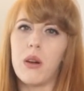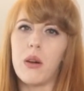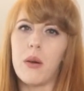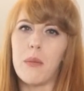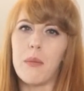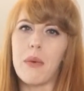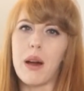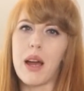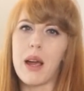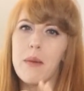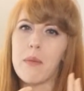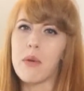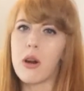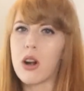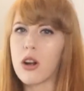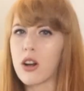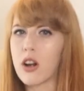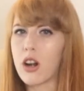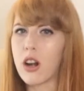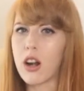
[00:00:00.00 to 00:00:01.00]
my
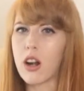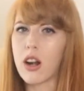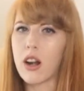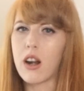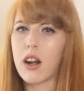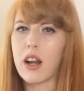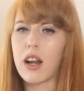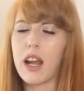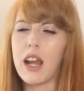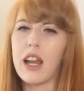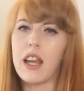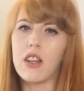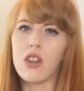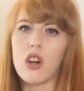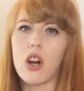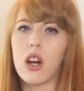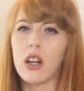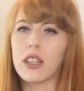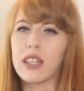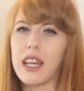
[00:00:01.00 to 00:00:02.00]
partner and
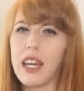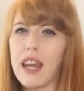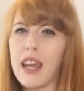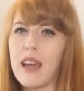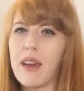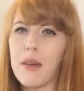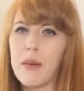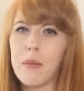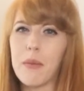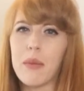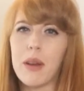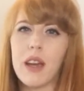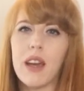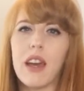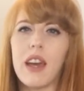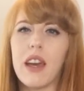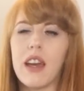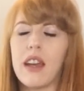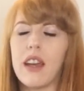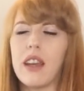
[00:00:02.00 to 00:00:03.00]
talk to him
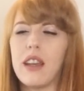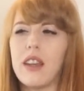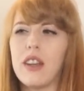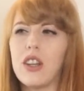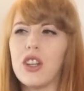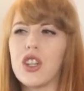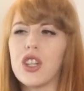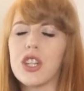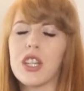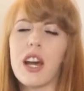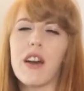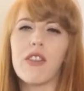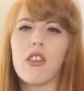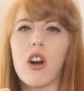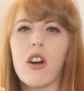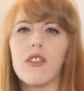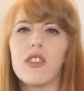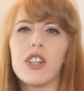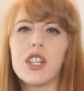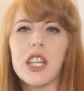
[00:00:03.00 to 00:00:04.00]
and just have
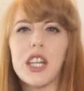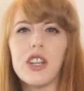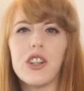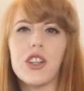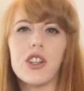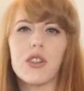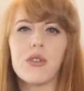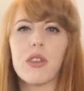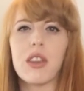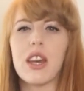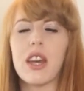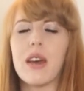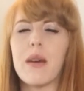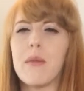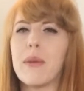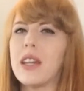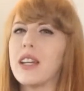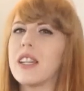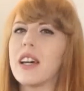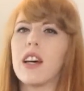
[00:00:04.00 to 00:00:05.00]
conversations with him
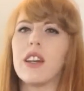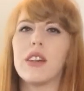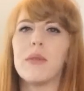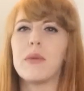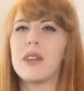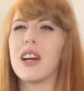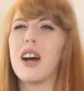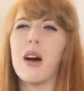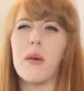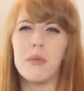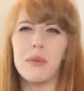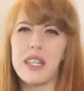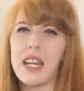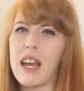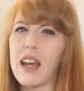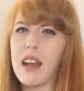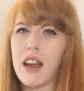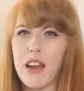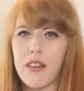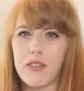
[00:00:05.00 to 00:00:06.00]
and tell him to
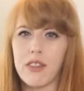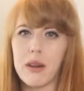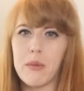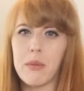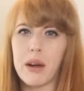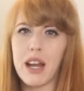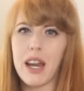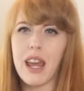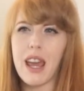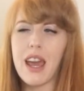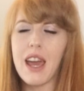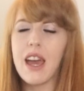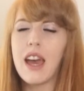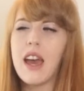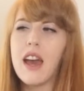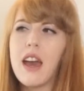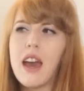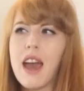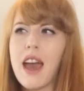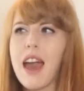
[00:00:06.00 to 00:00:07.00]
update everybody.
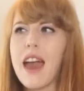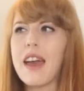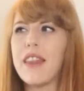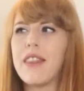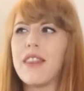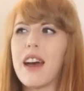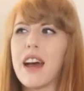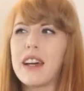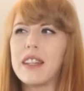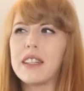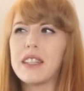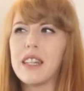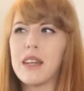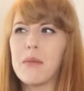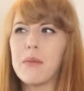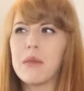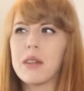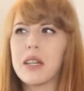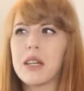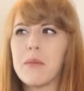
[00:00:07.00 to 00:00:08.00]
And that
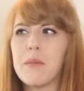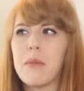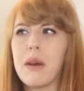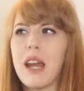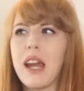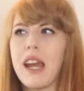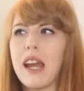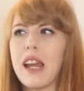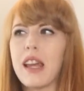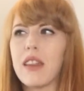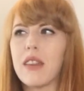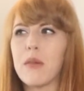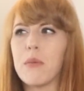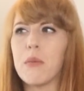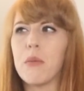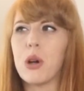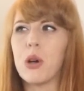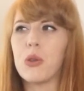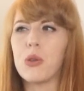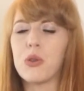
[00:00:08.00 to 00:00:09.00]
seemed to be the
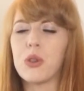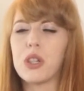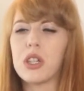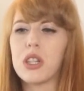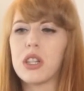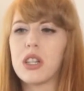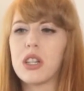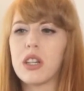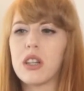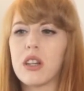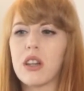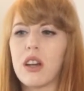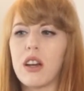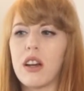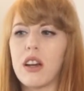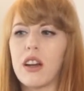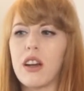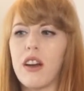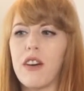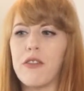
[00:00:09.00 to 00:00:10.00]
most
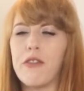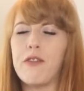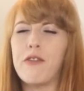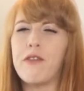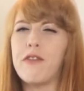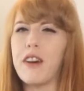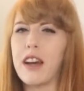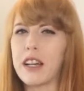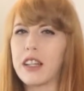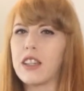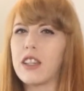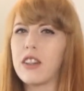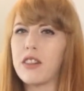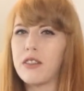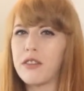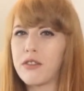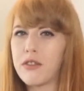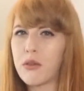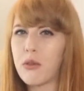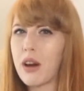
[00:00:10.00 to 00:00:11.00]

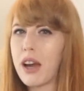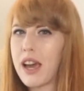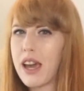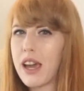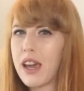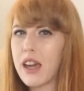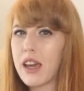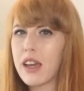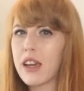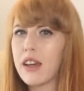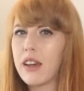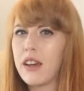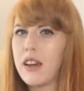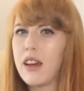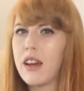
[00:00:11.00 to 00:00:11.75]
effective way